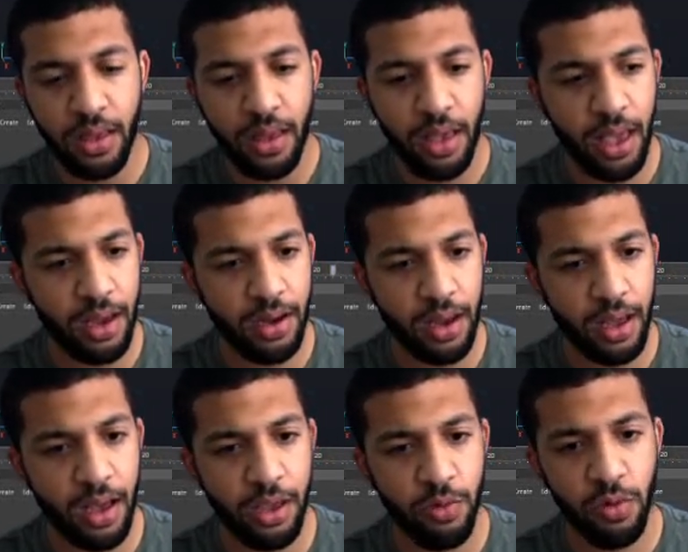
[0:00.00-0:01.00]
And
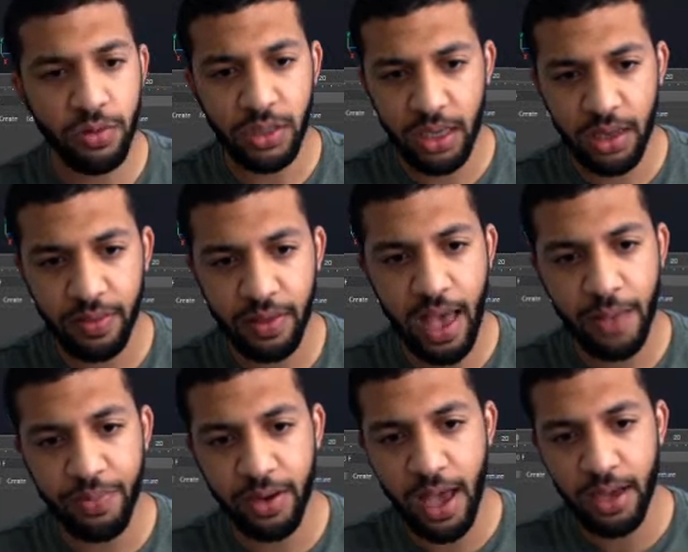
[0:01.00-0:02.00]
you won't see anything
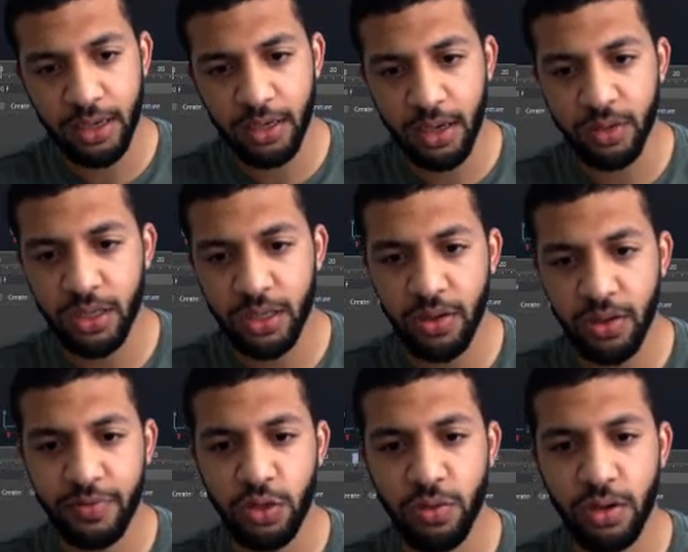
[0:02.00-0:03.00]
happen yet because we still have
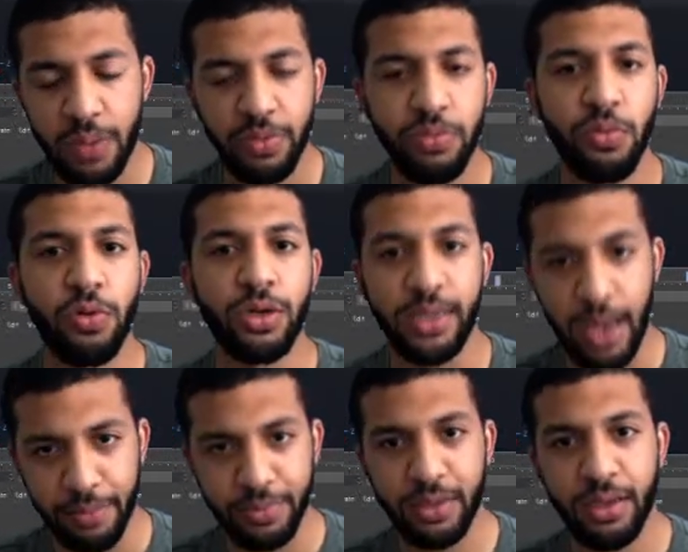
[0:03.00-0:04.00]
to do a couple more
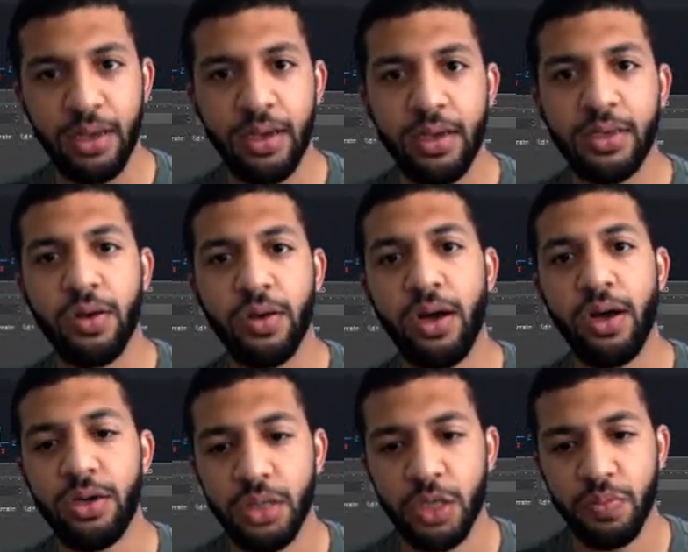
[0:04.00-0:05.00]
steps. So
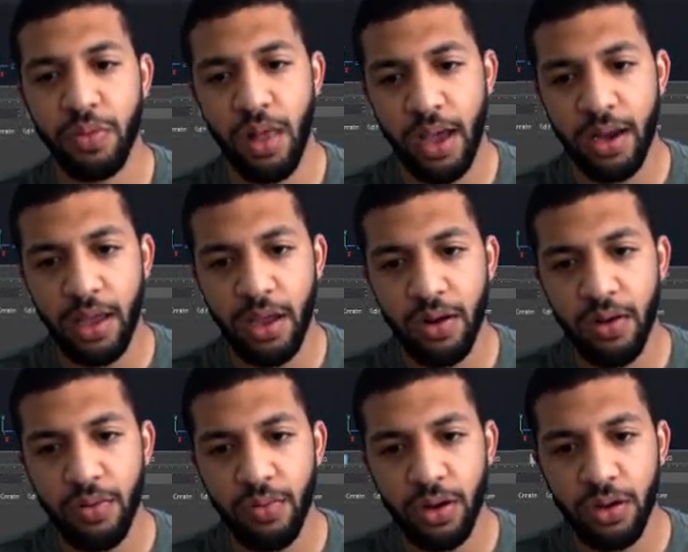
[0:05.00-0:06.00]
under the spline here,
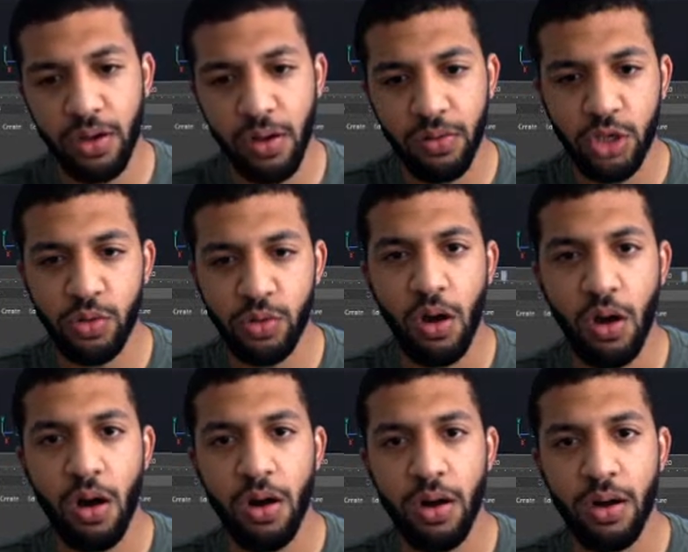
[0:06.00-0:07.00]
we're going to go to
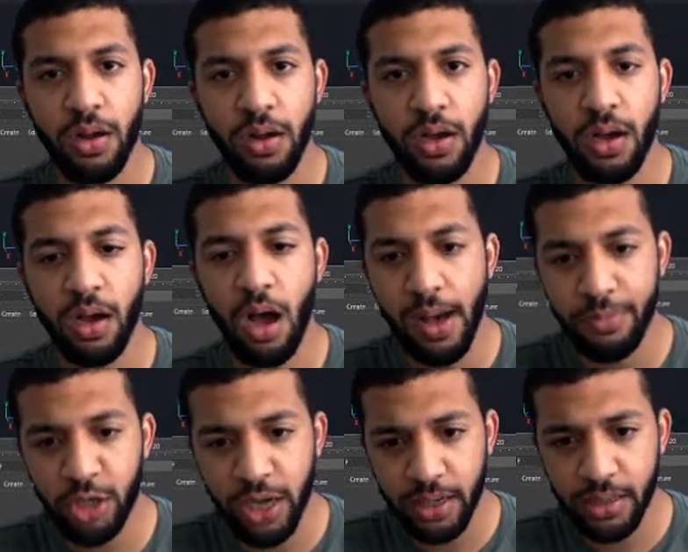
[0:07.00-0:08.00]
our
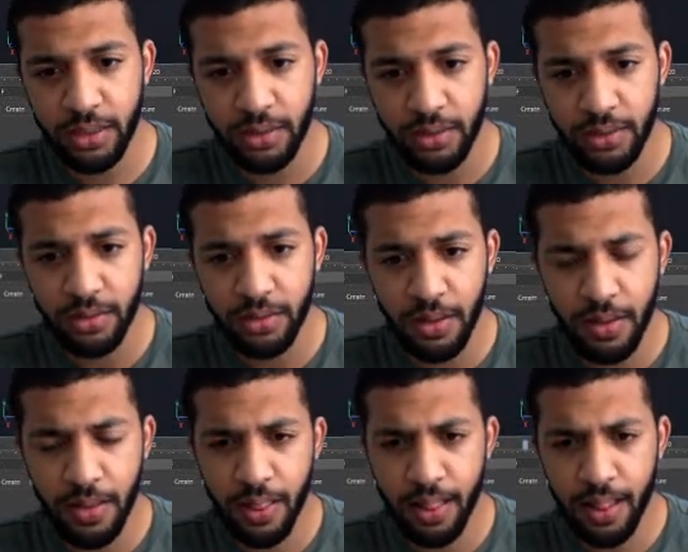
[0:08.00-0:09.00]
object.
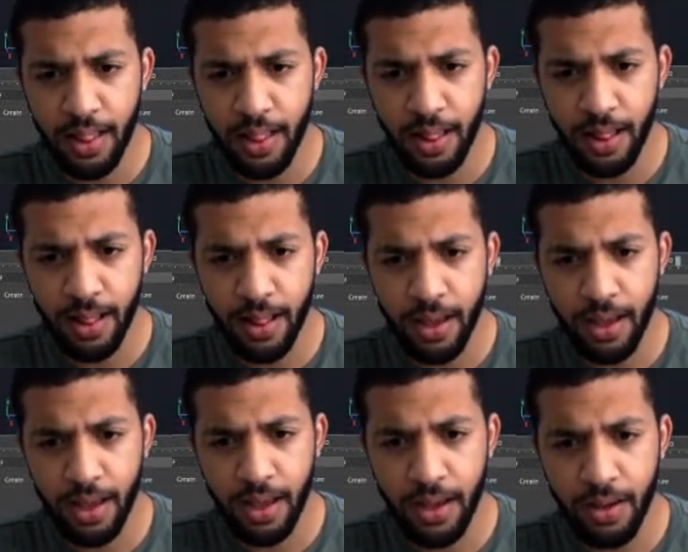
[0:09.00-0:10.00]

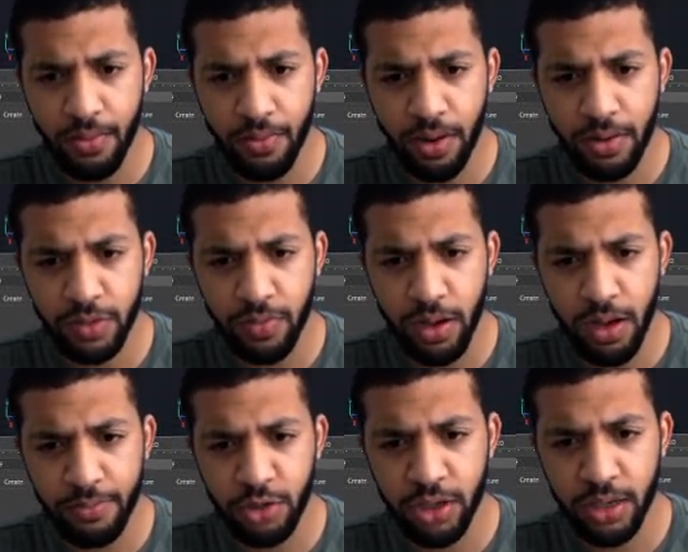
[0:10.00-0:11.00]
And where is my
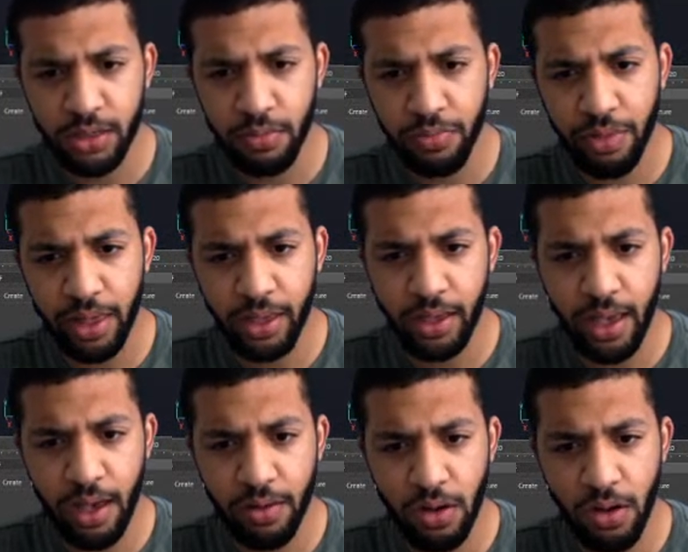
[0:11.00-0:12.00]
object? I'm blanking
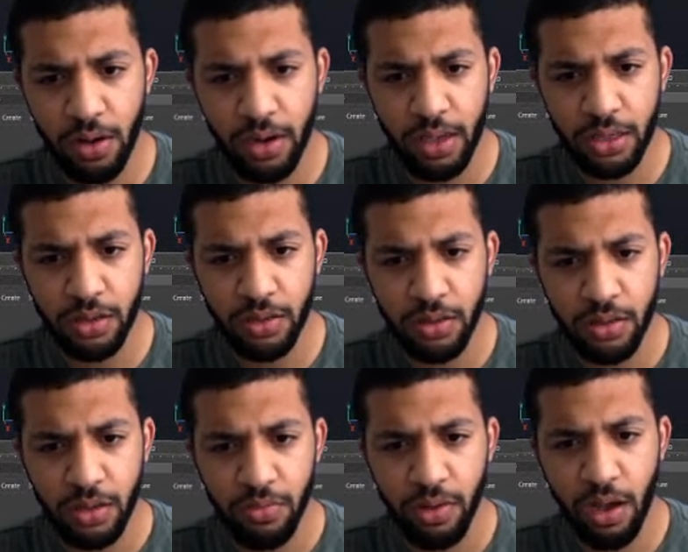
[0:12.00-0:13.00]
out on it.
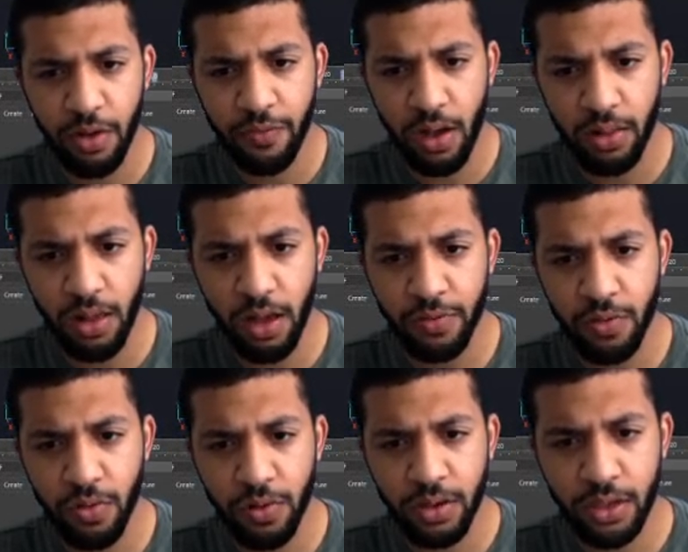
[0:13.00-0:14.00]
We got fall off,
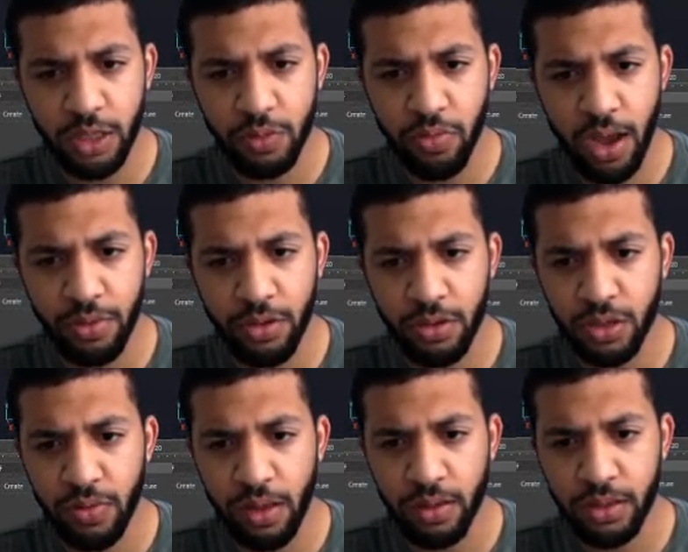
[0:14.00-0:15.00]
coordinates,
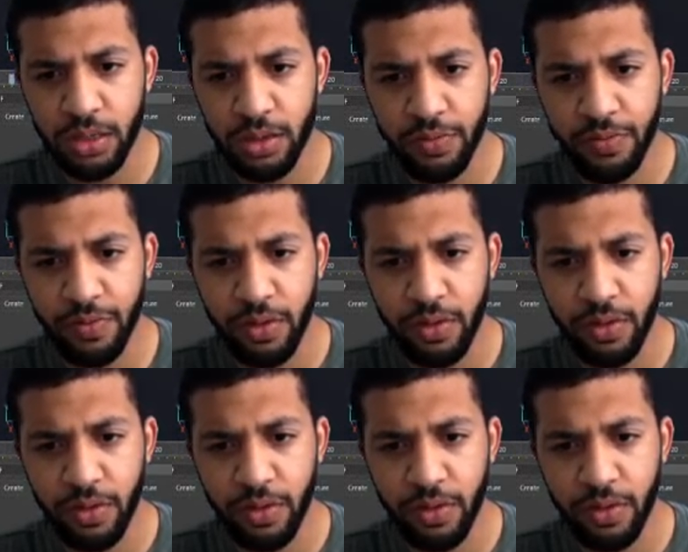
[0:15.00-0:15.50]
parameters, relative.